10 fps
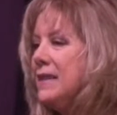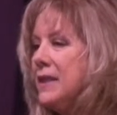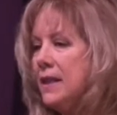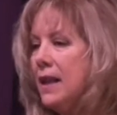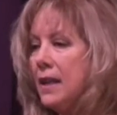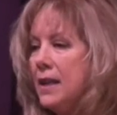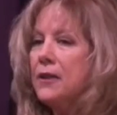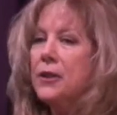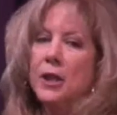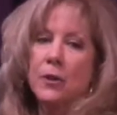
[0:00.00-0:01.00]
then
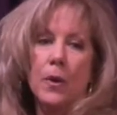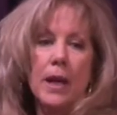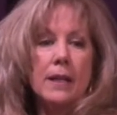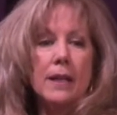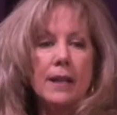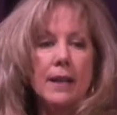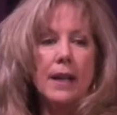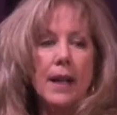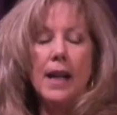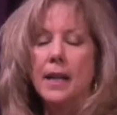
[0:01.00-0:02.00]
another year went,
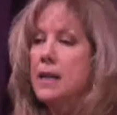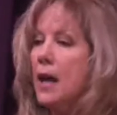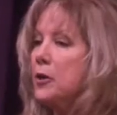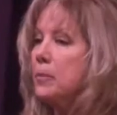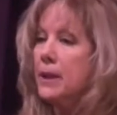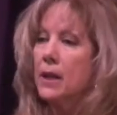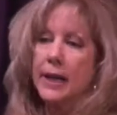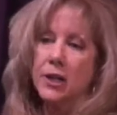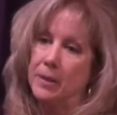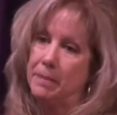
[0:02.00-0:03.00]
and another bill I
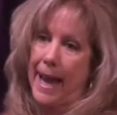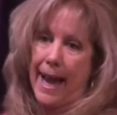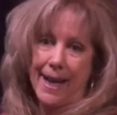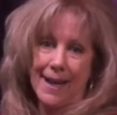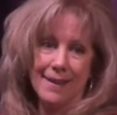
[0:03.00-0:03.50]
couldn't pay.